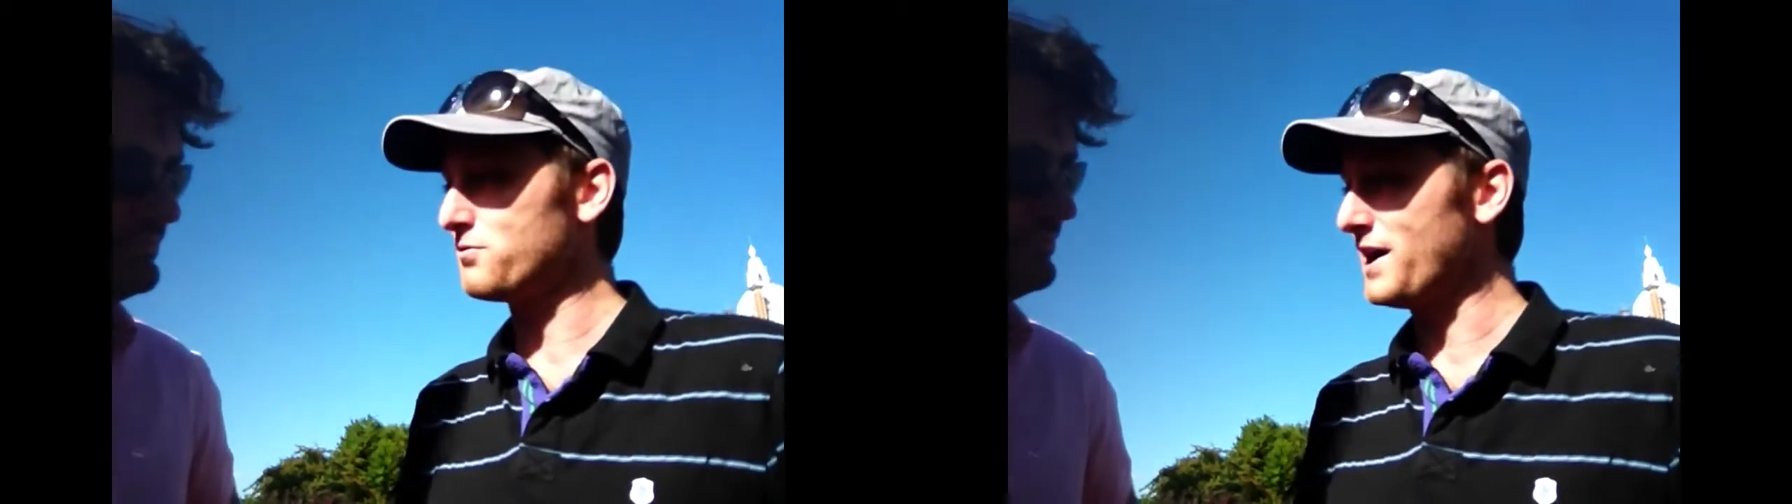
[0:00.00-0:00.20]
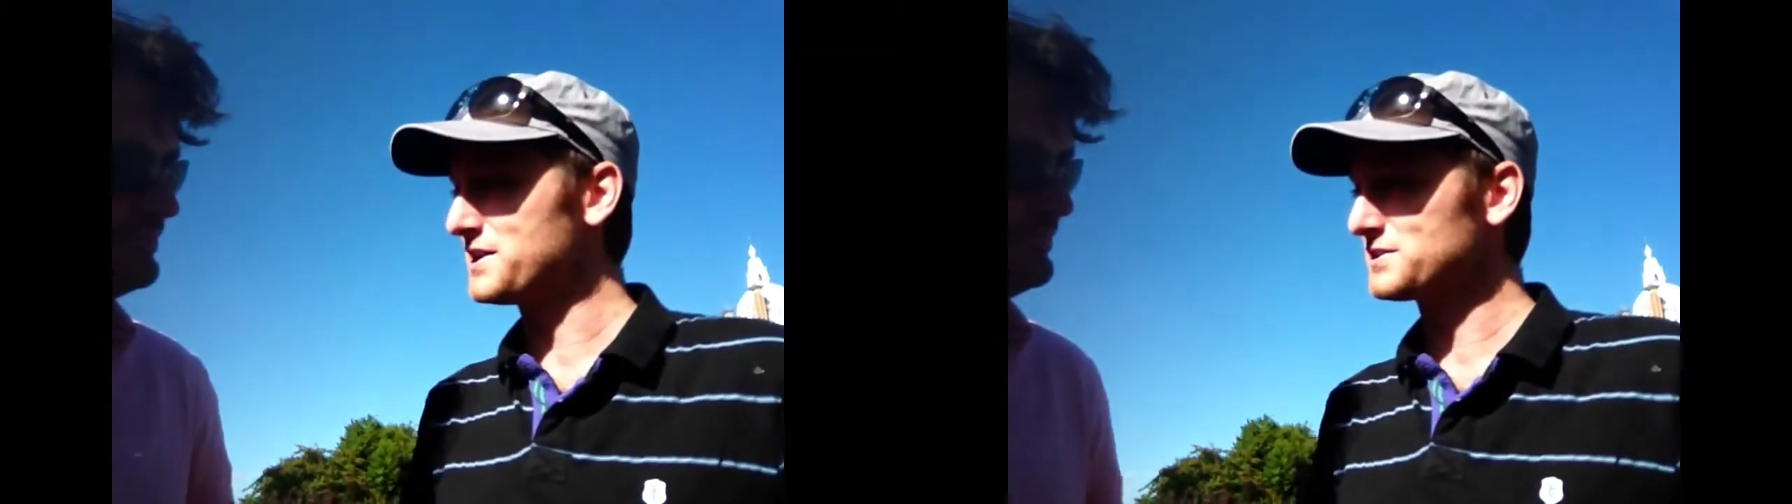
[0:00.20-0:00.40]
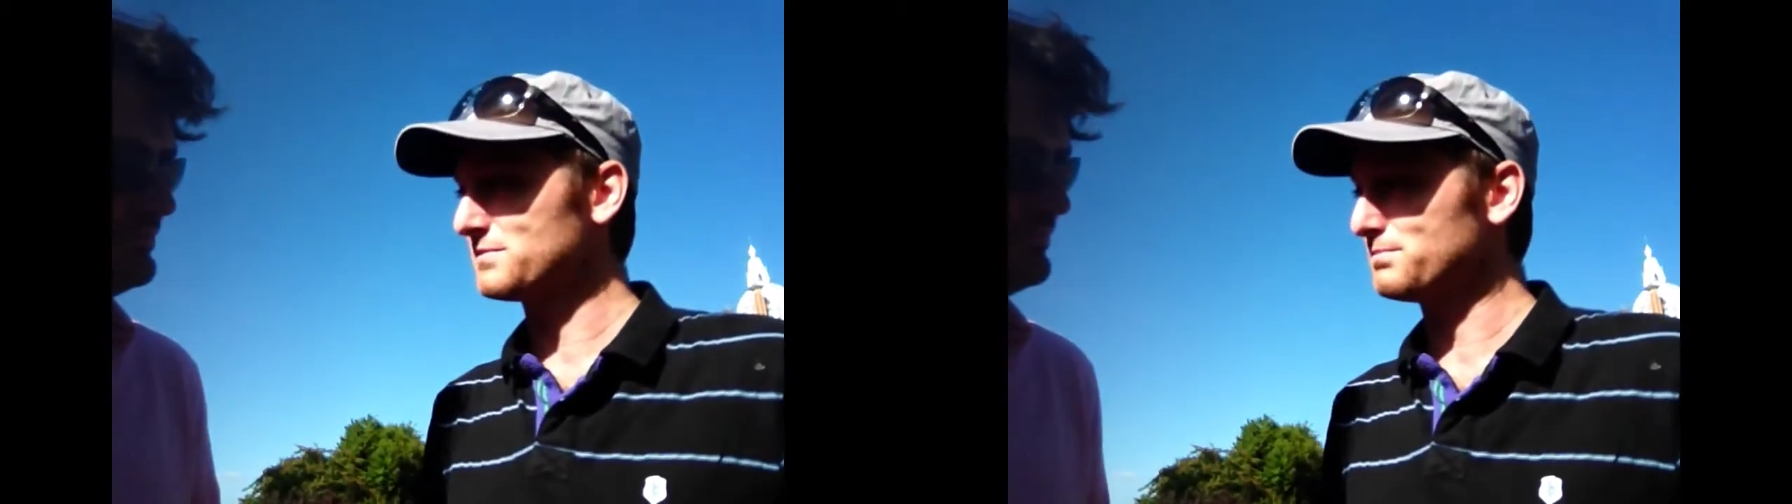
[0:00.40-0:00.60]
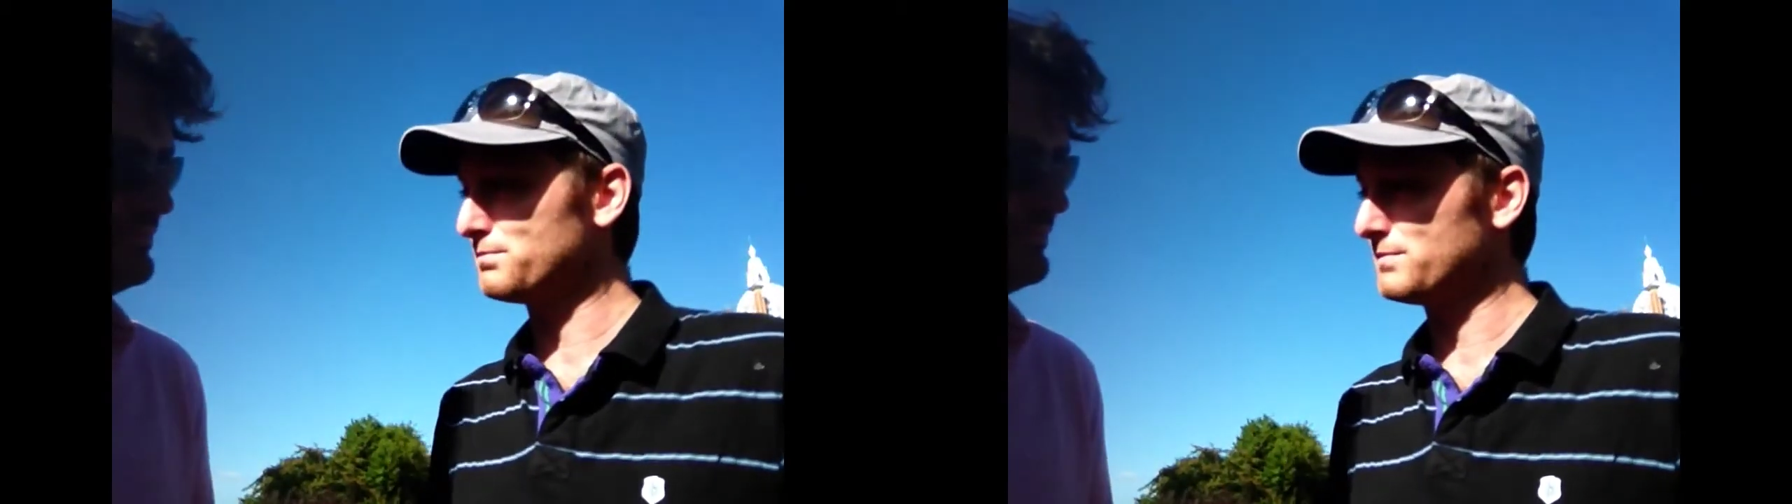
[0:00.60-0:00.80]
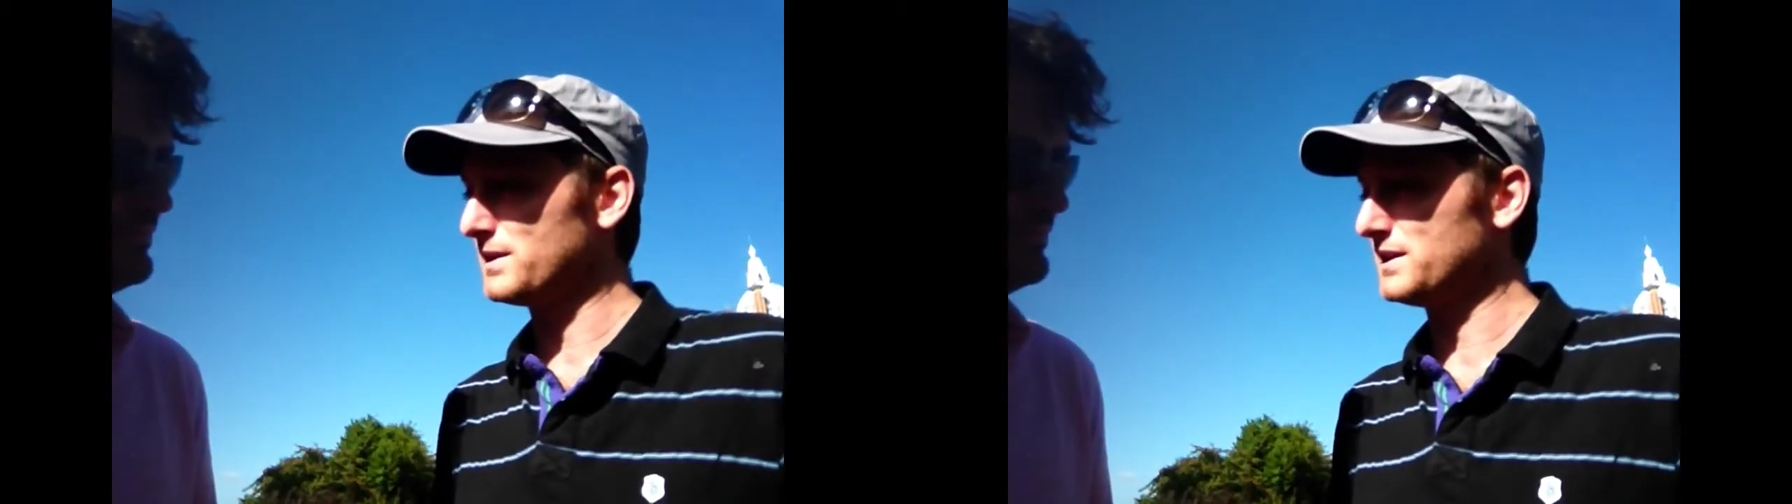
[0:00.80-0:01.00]
ways
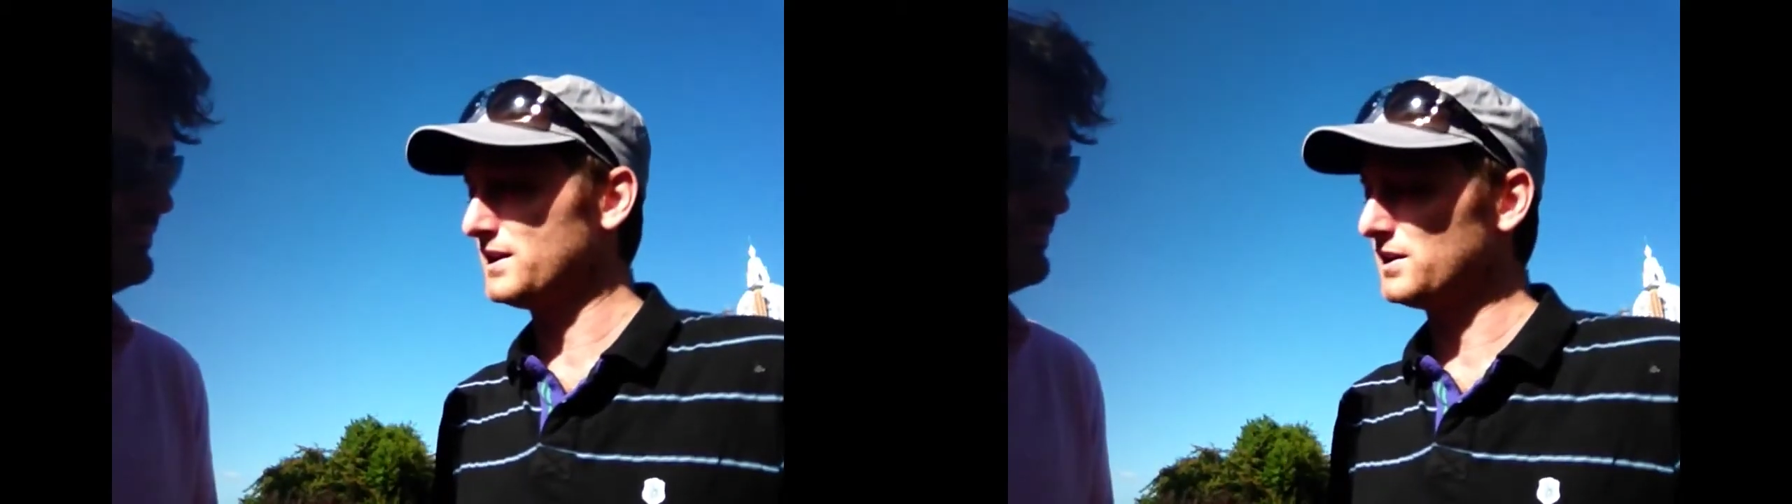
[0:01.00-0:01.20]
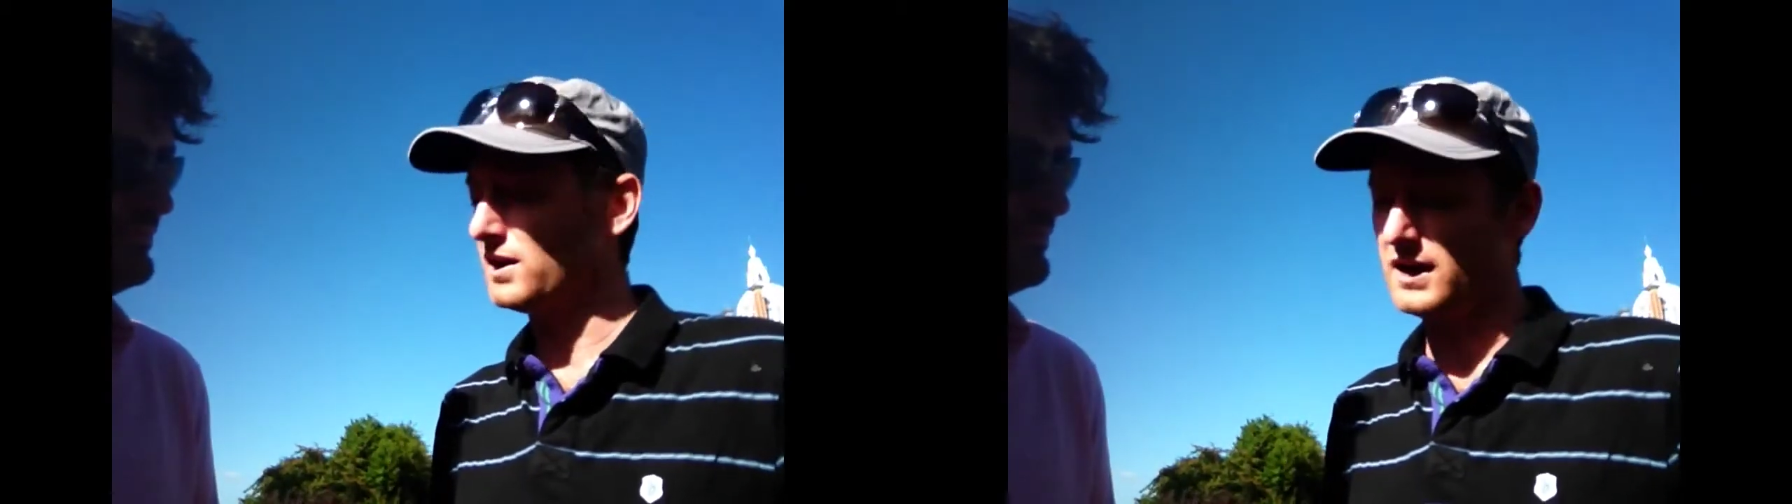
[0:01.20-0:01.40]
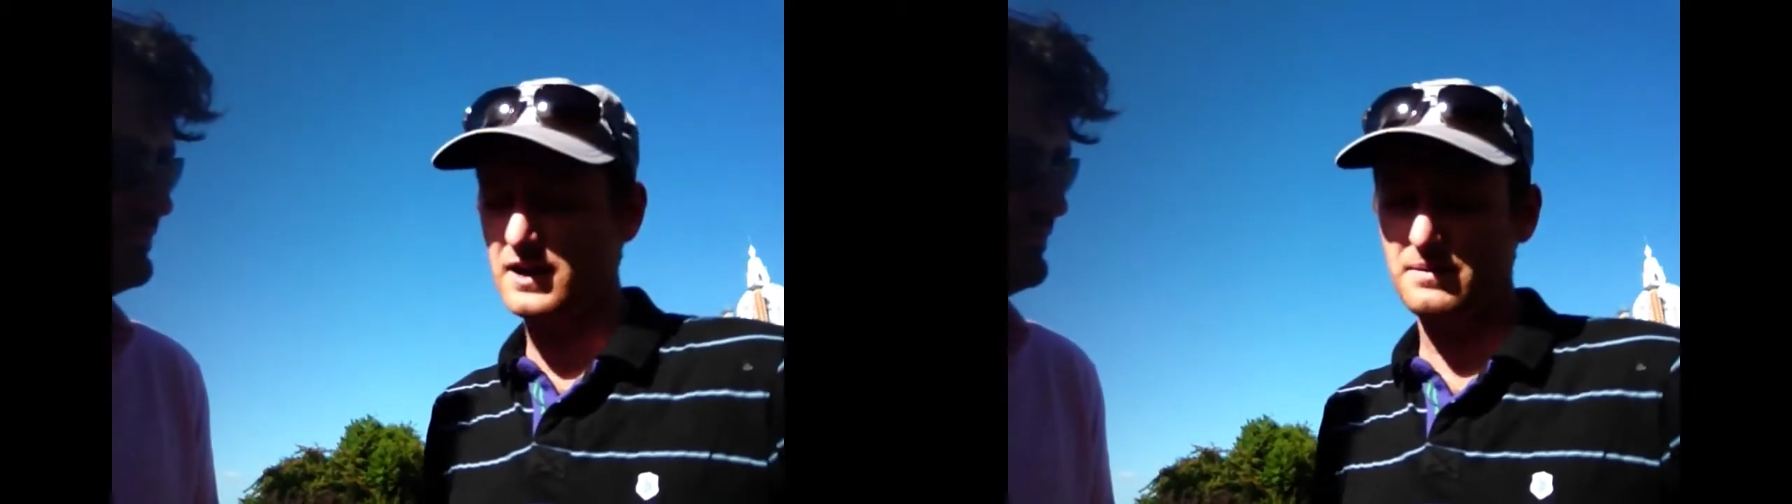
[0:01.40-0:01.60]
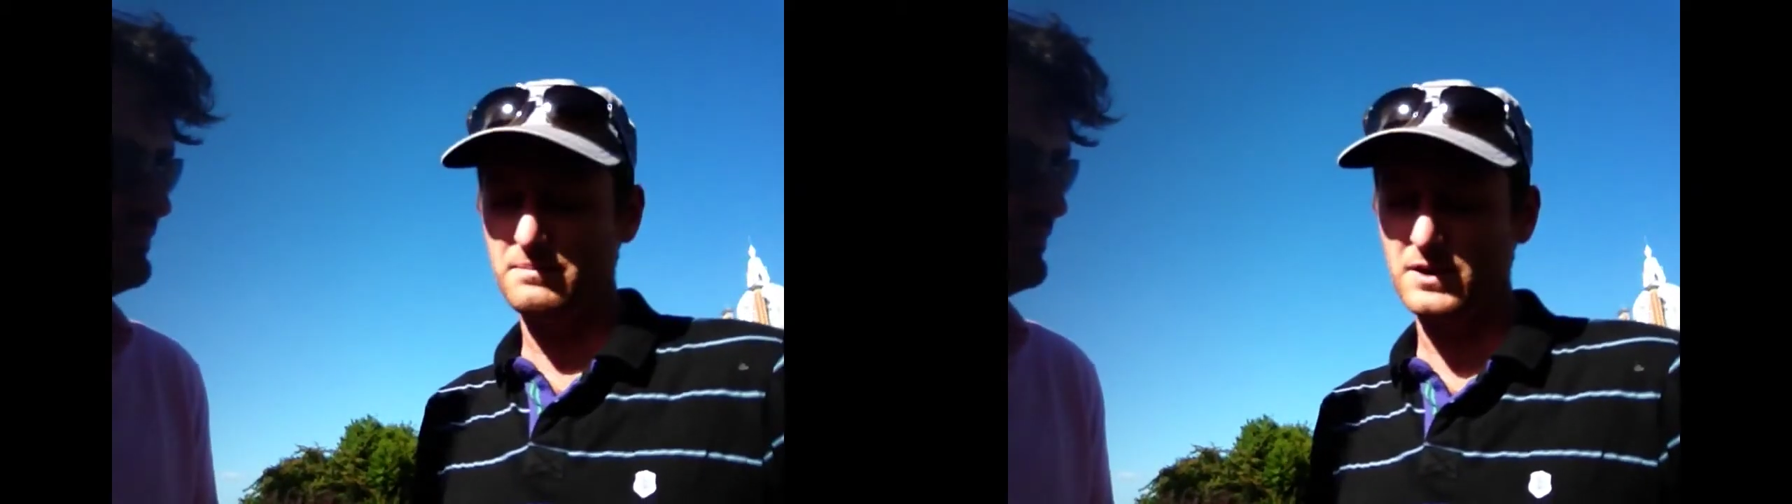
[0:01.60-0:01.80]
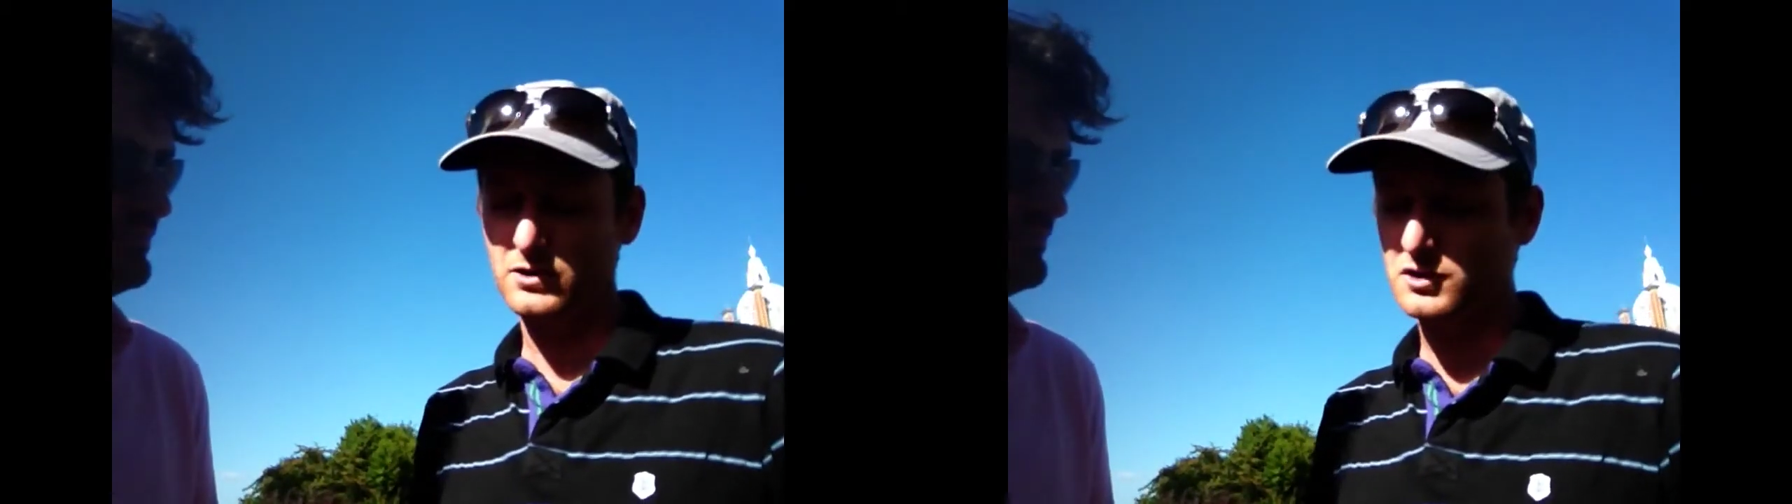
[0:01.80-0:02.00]

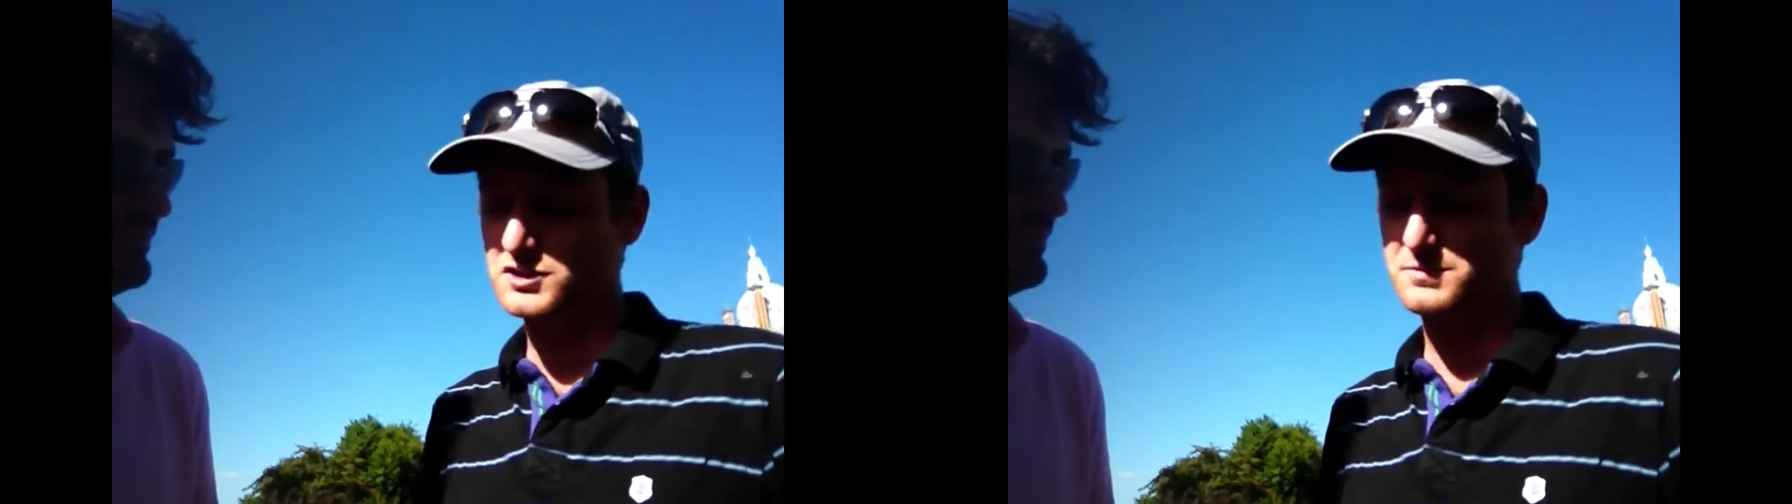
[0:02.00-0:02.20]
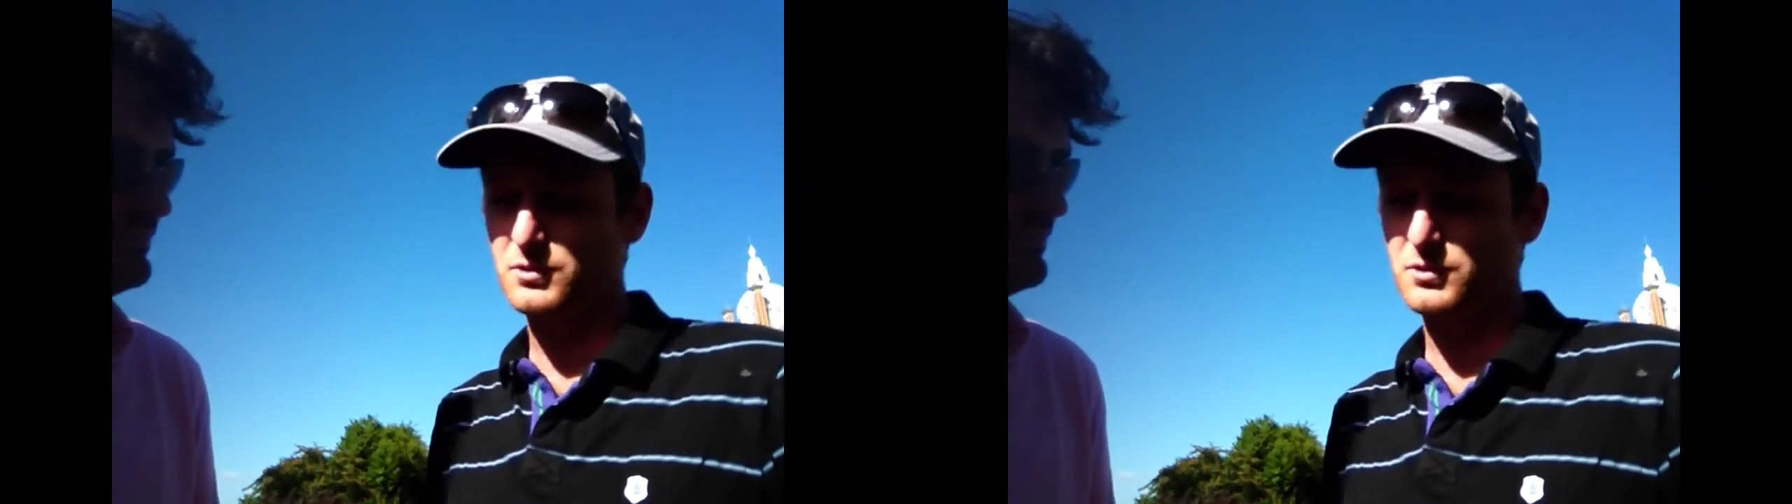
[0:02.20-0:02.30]
across